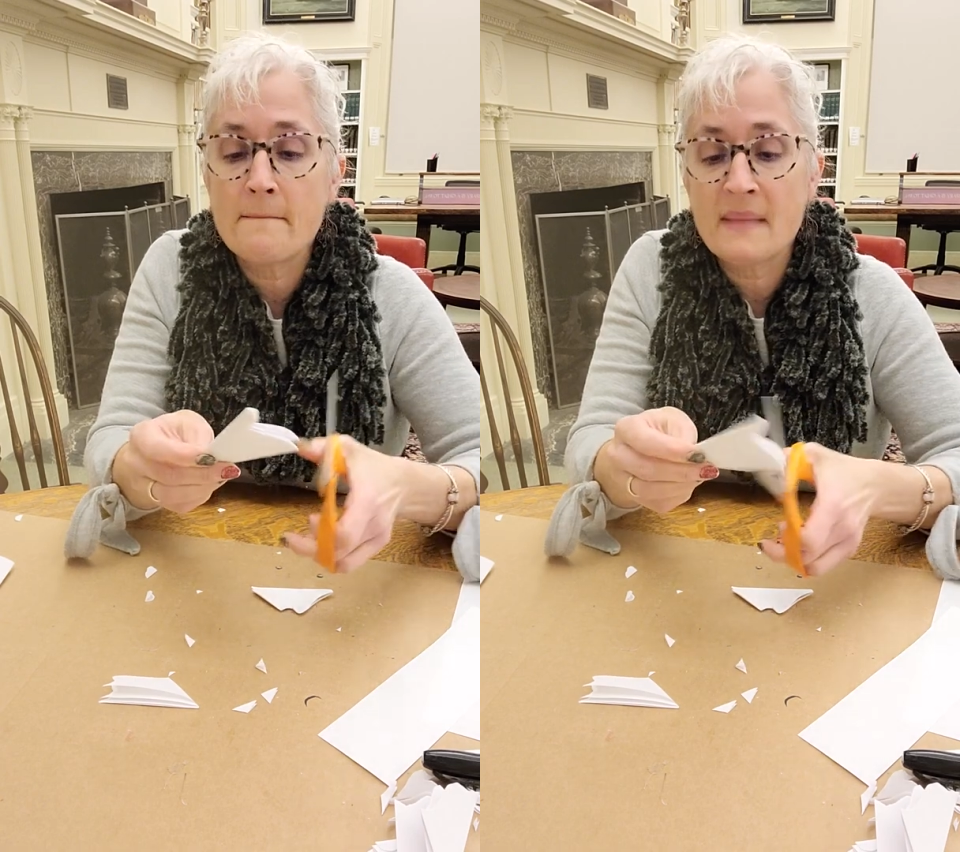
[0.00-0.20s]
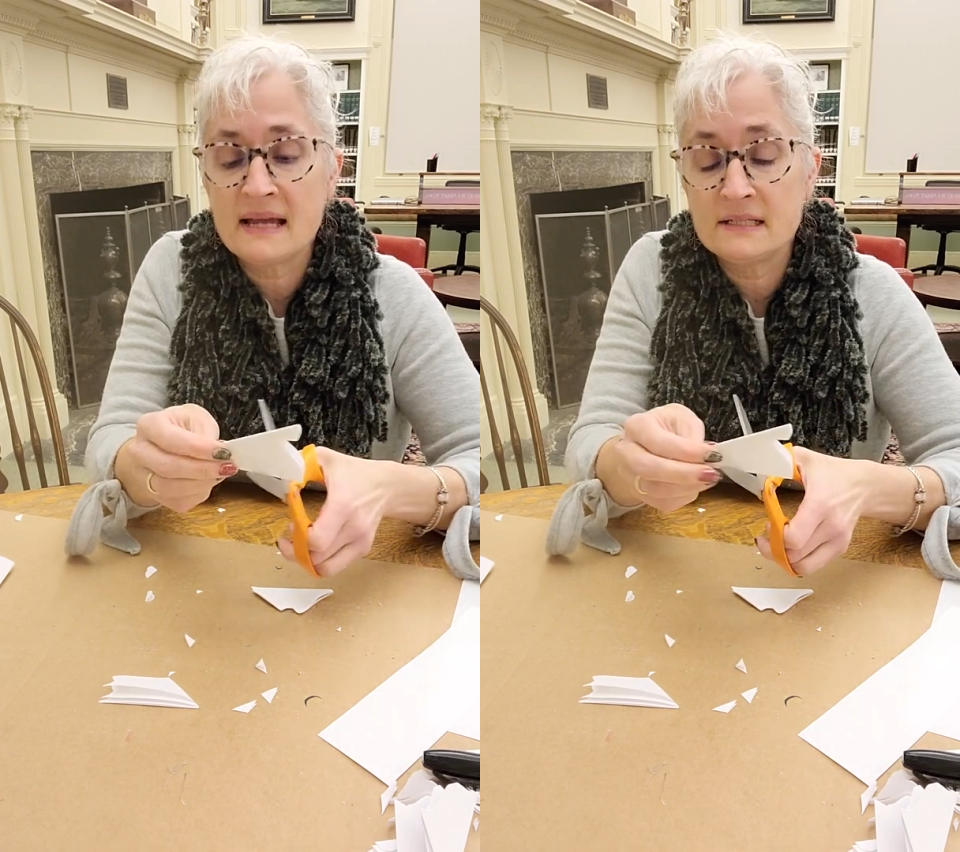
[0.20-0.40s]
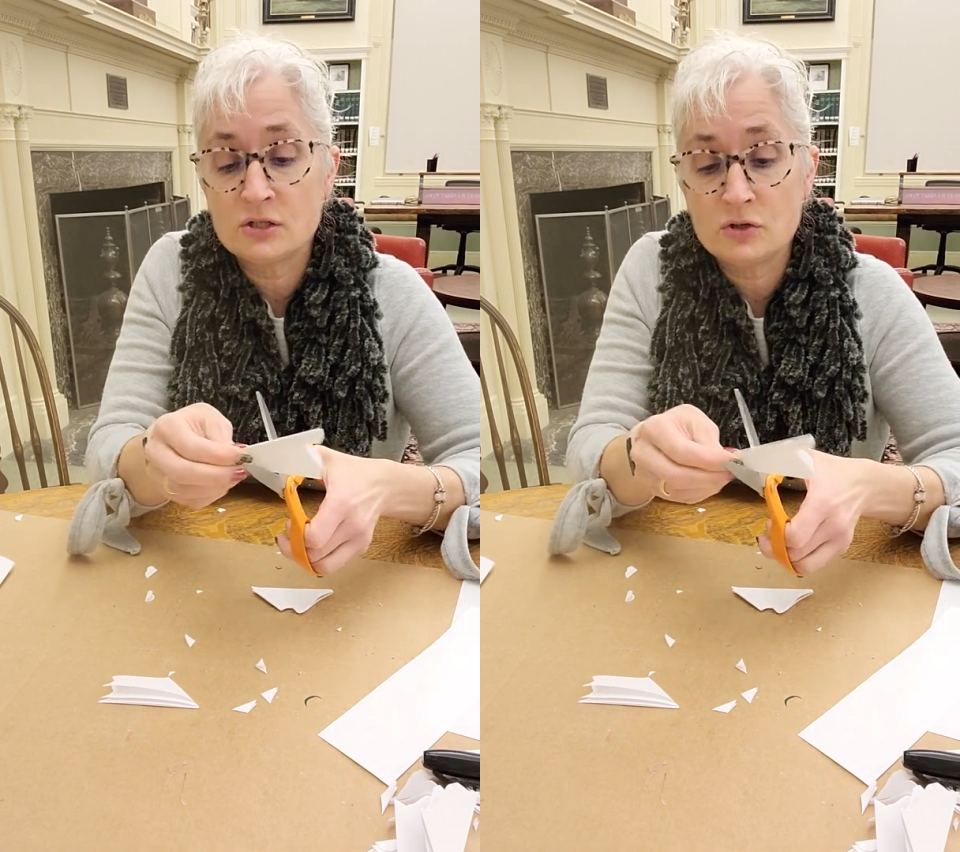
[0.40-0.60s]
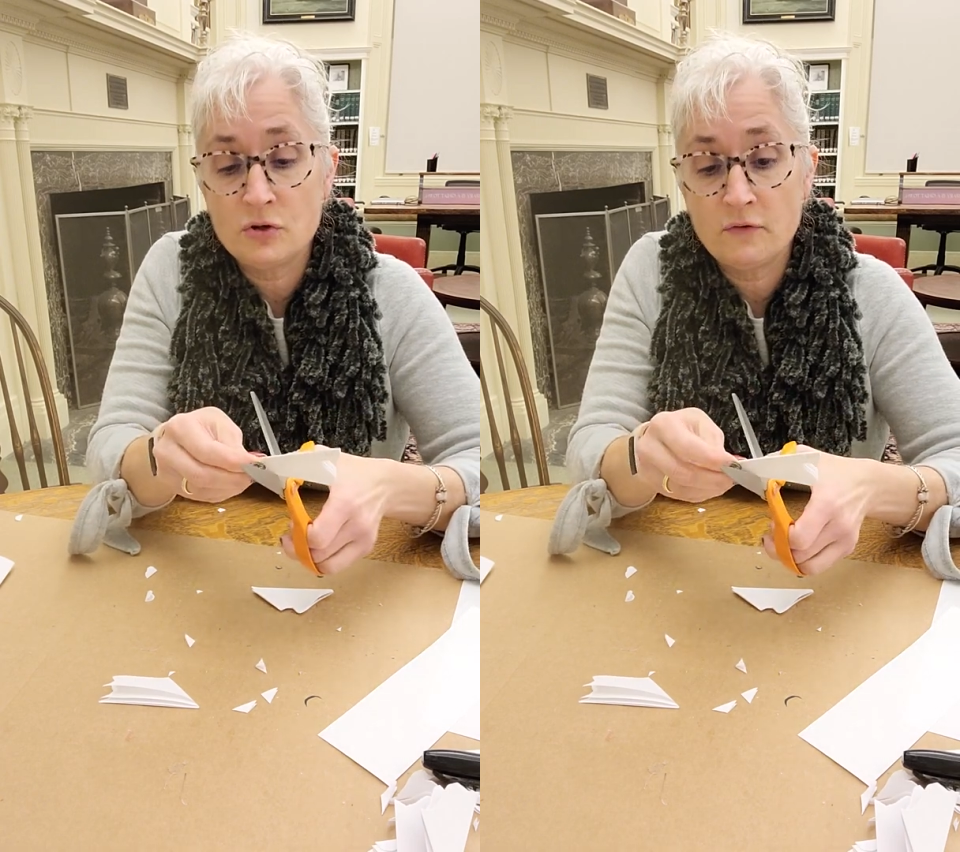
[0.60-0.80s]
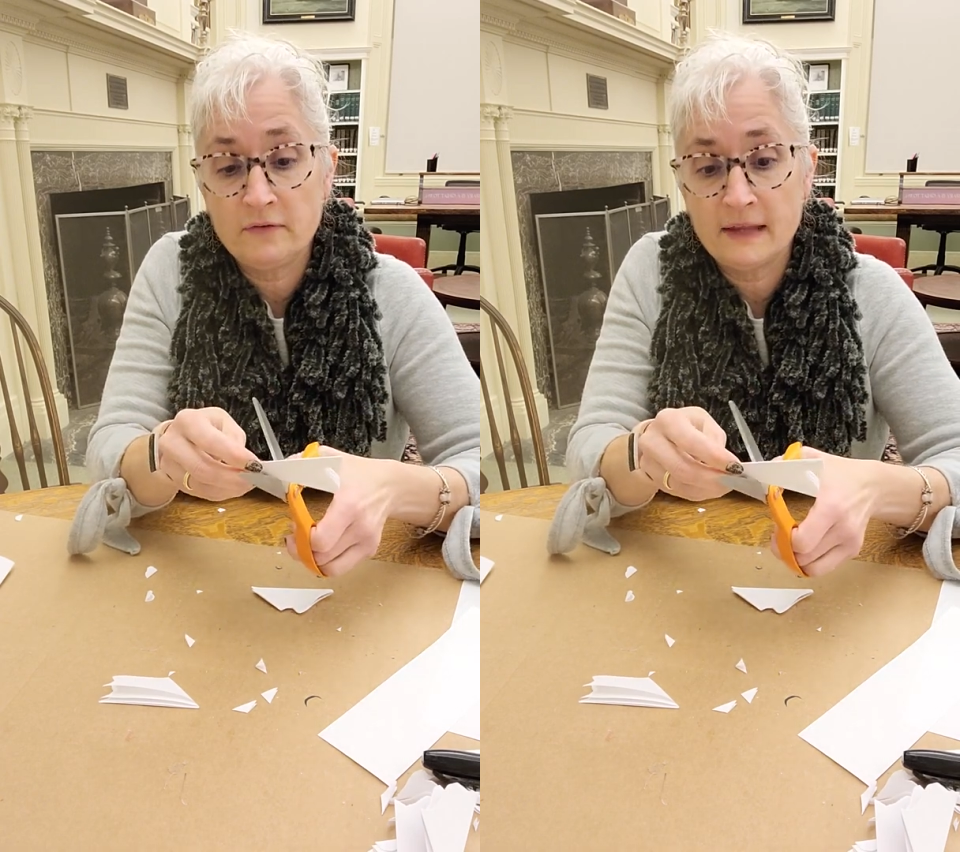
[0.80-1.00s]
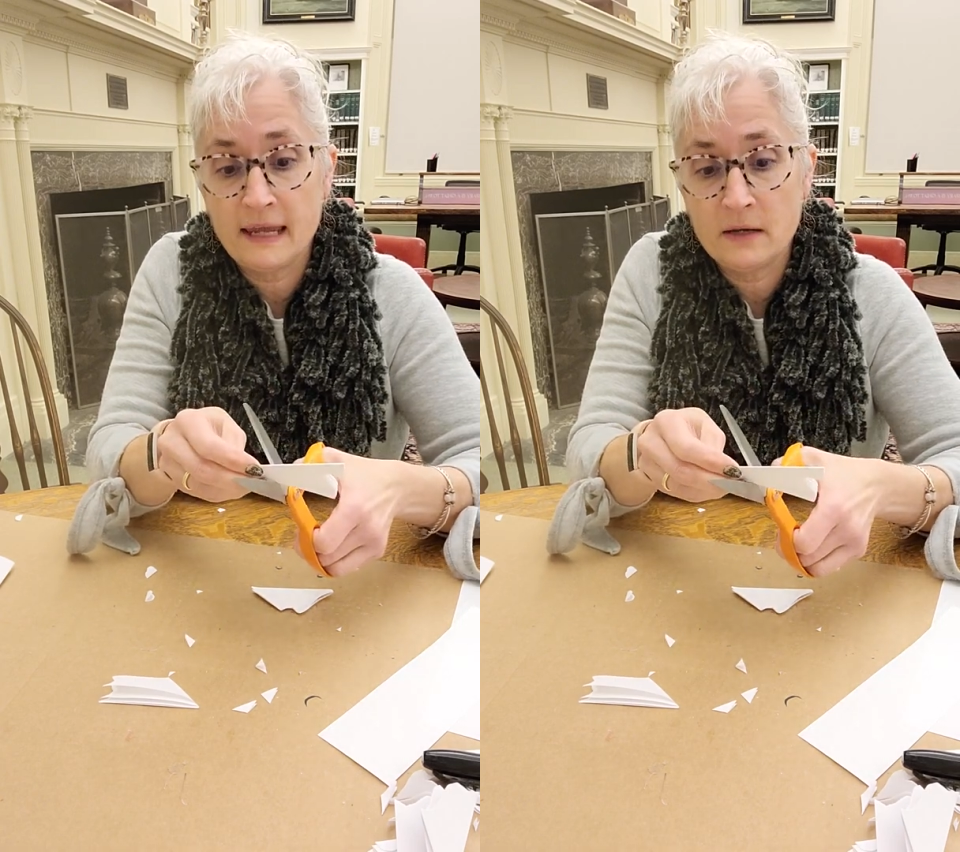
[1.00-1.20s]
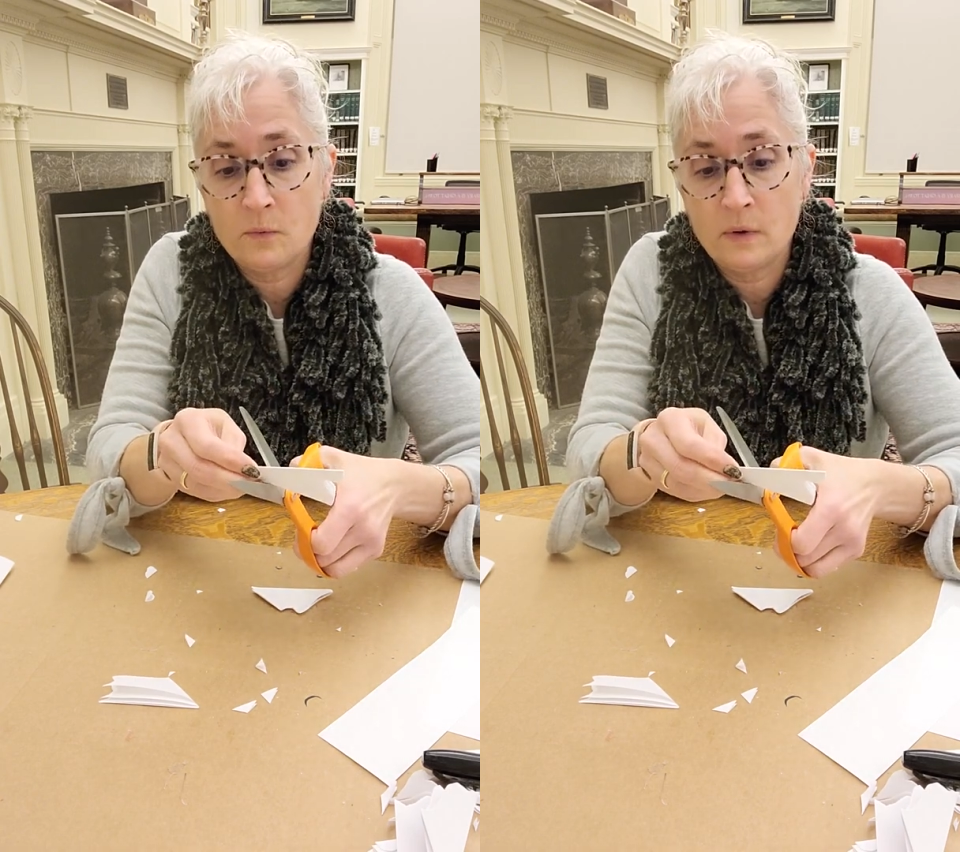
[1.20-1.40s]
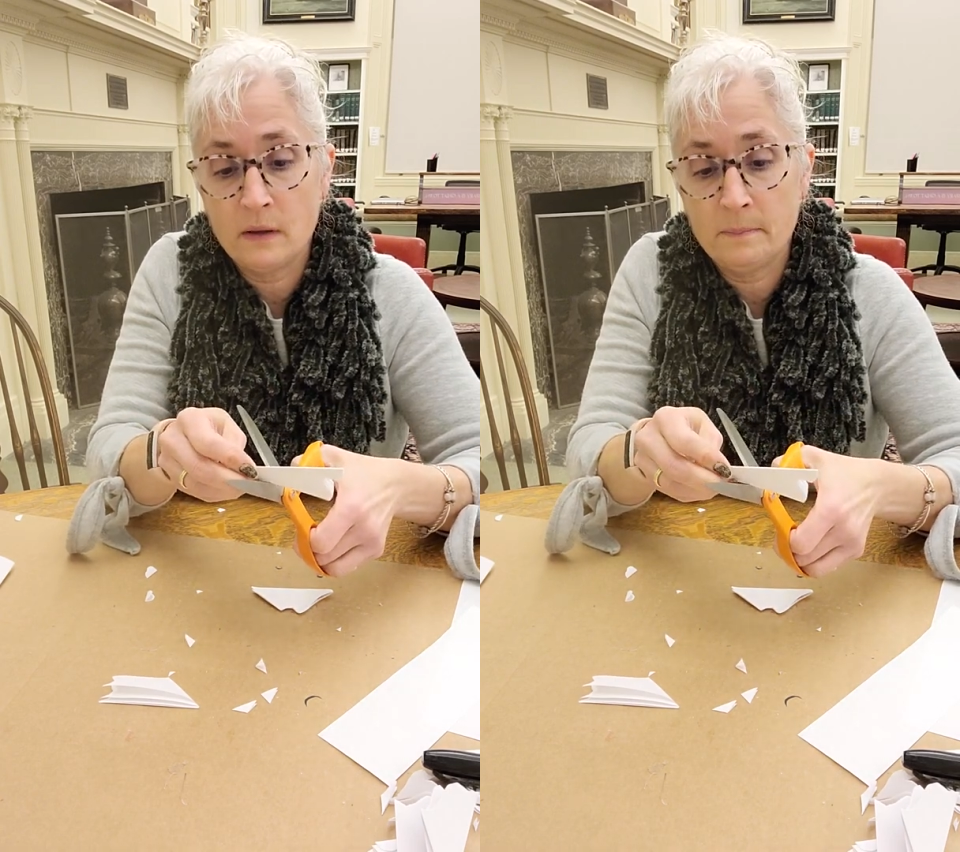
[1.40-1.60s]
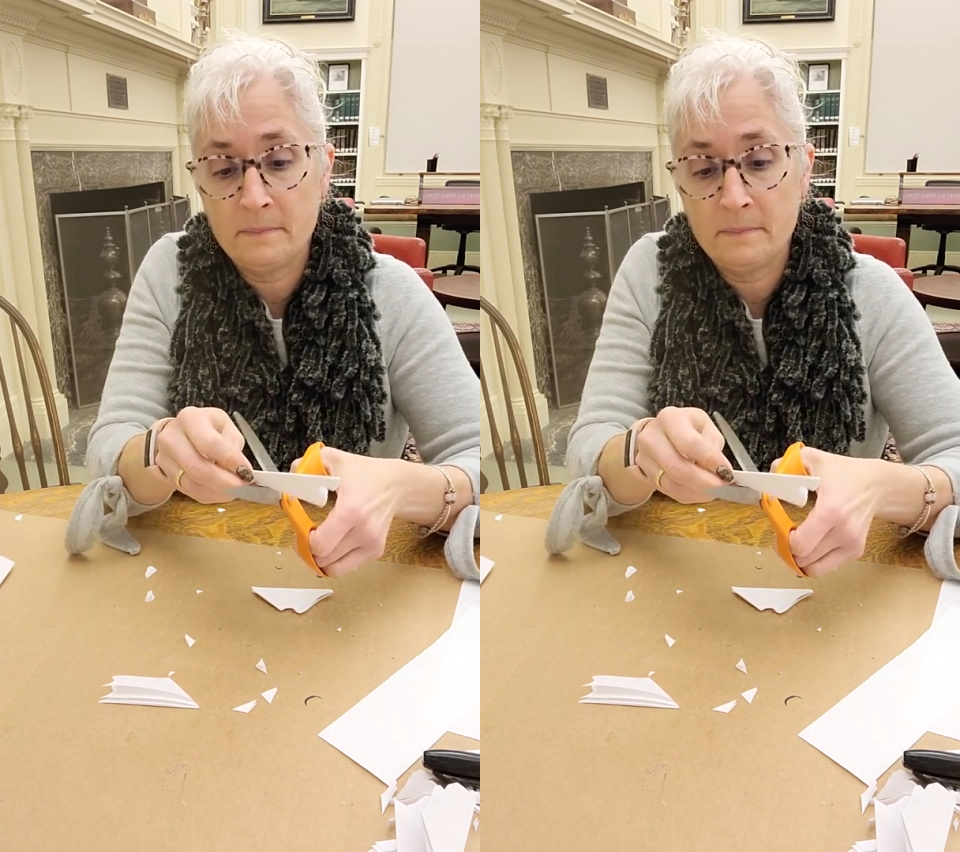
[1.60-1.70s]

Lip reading: my snowflake will